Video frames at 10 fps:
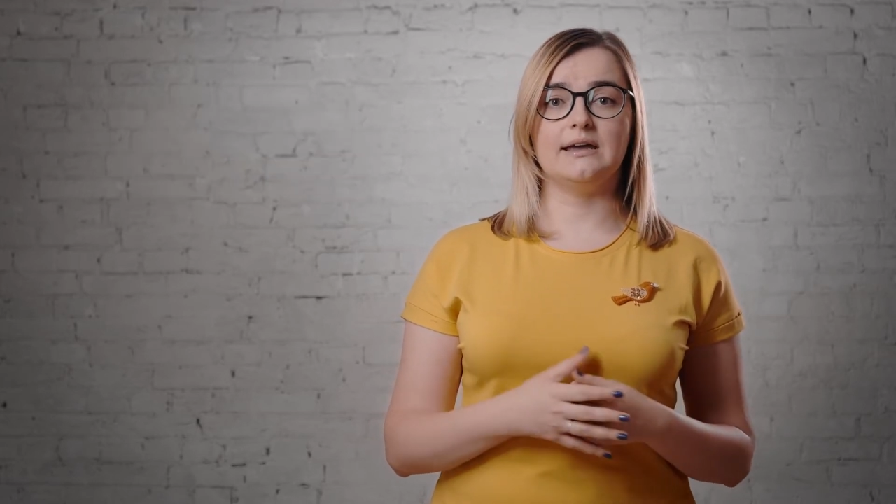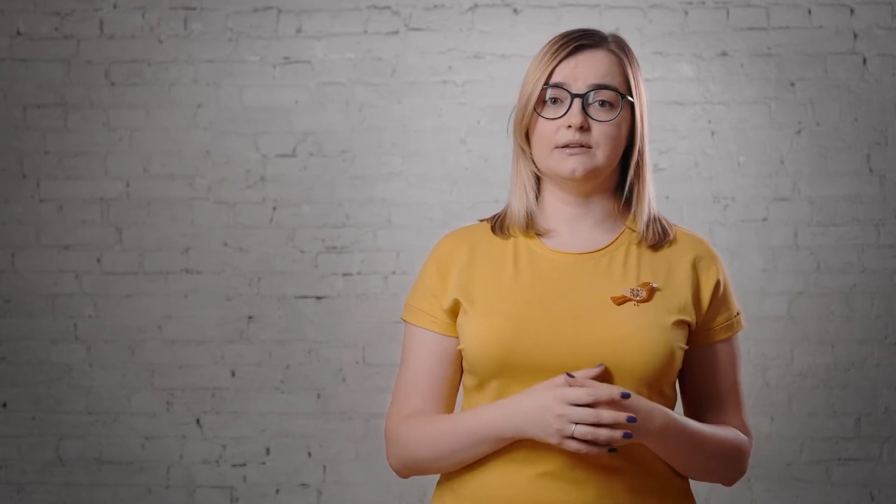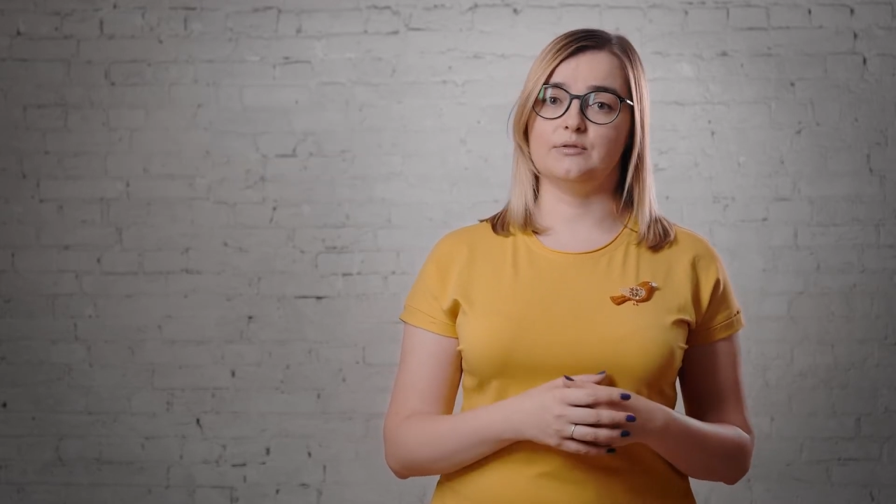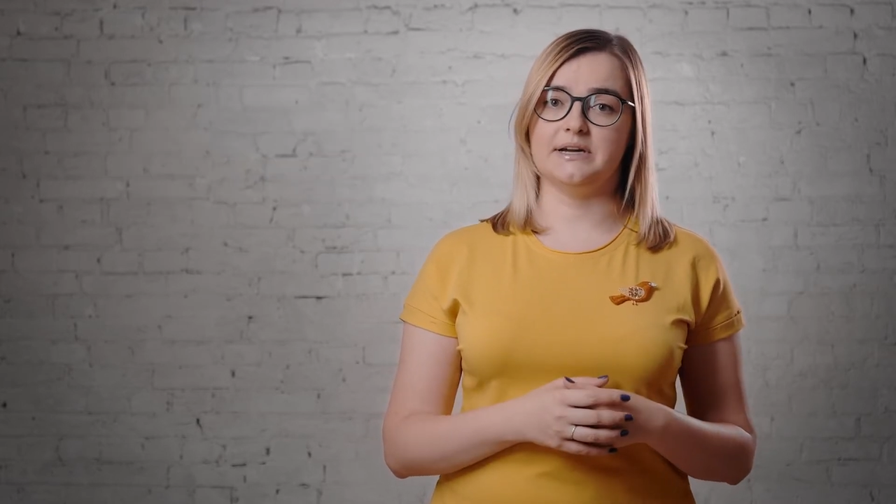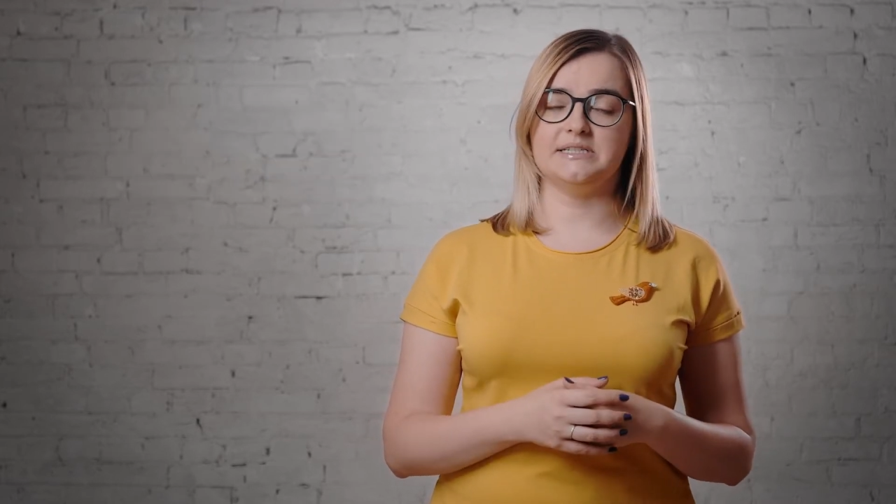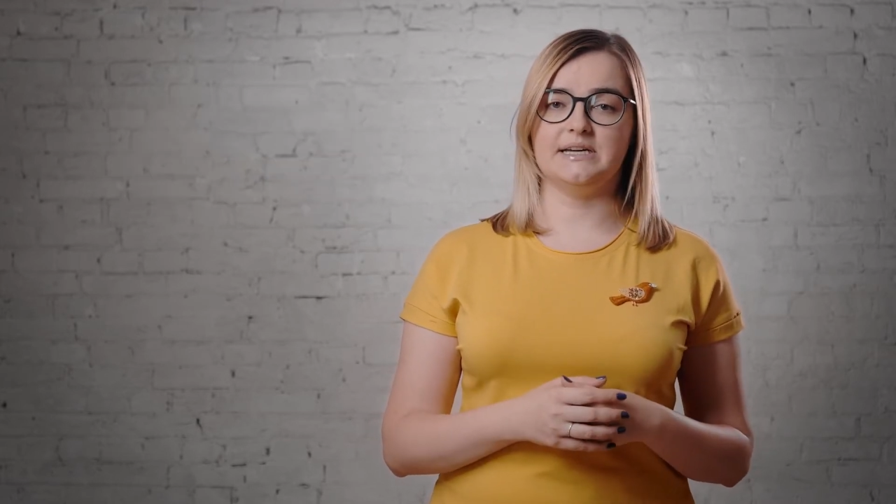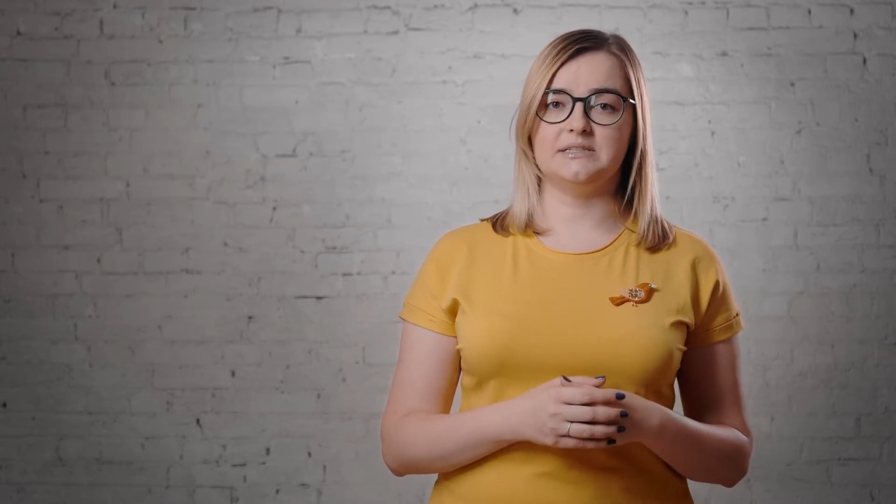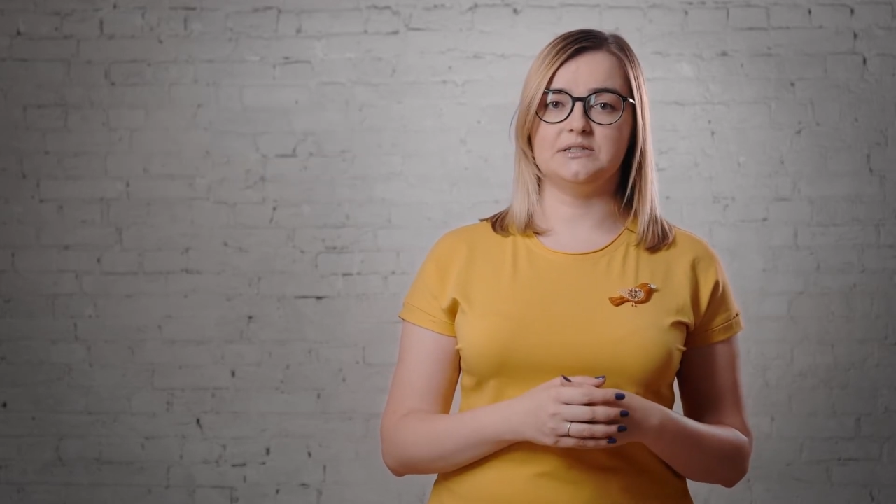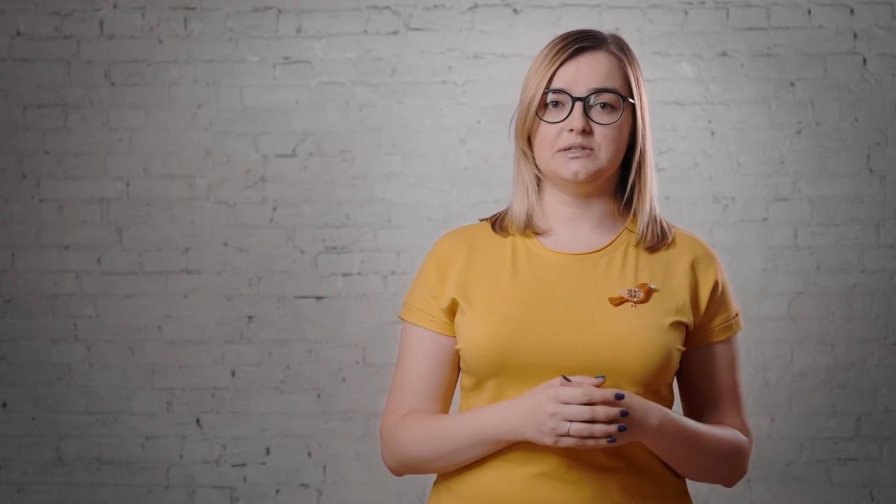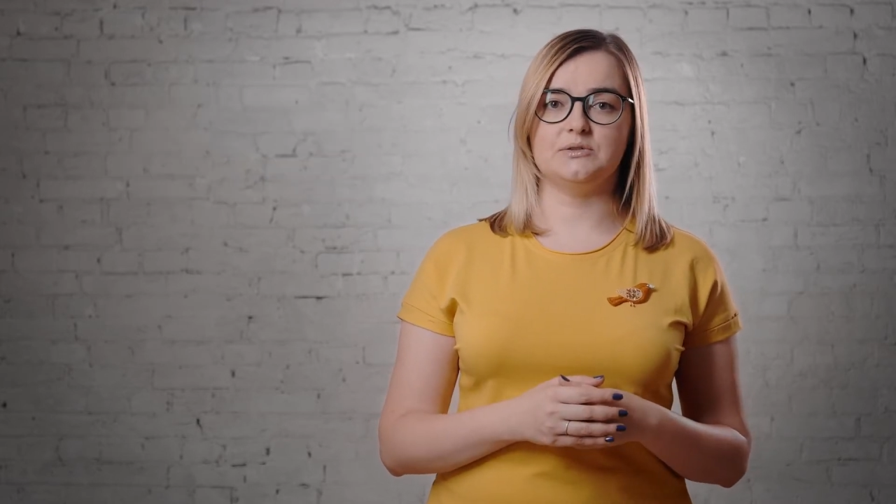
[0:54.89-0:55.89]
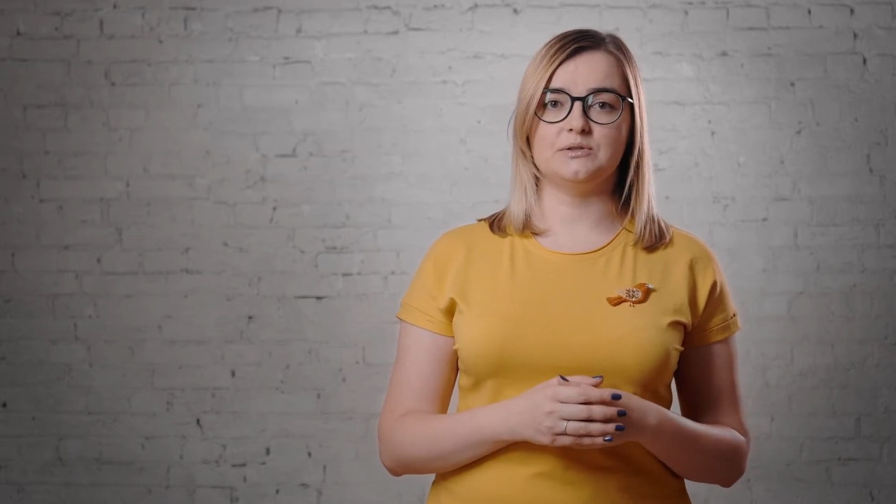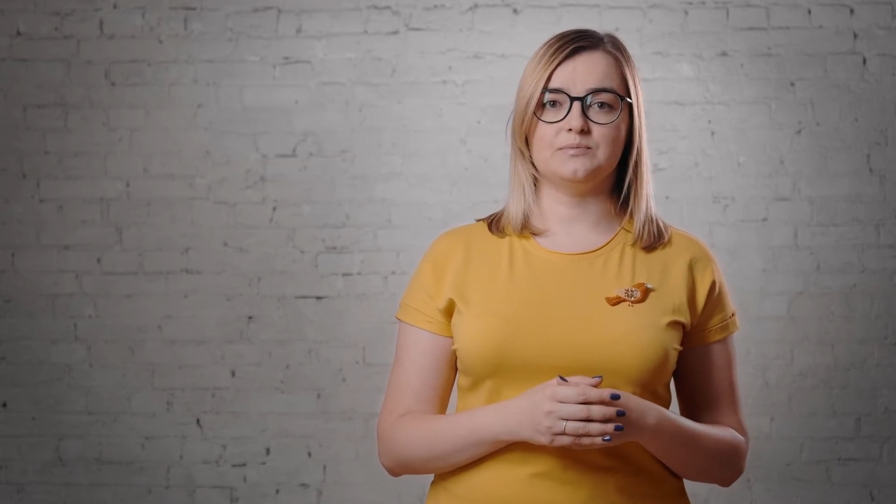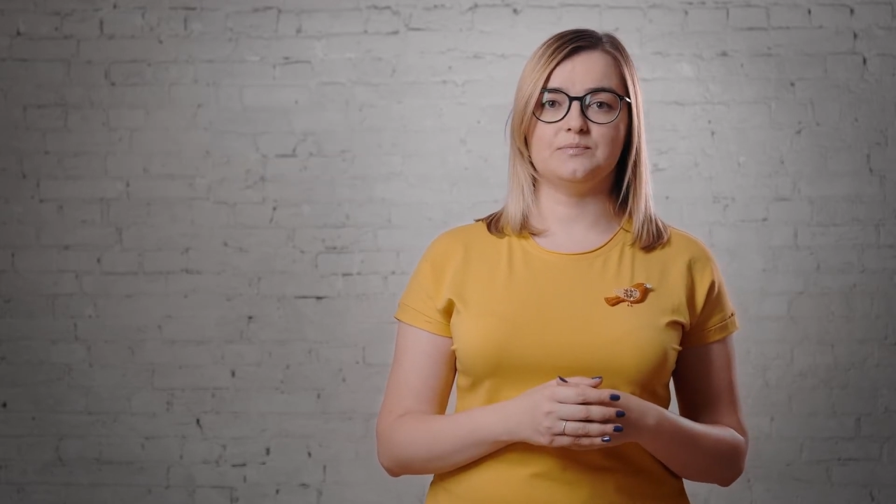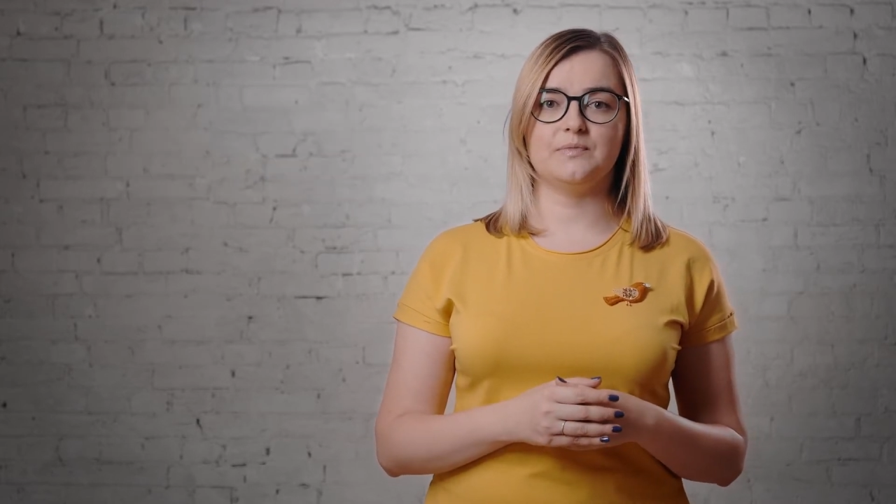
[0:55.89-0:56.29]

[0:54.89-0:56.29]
and the right attitude.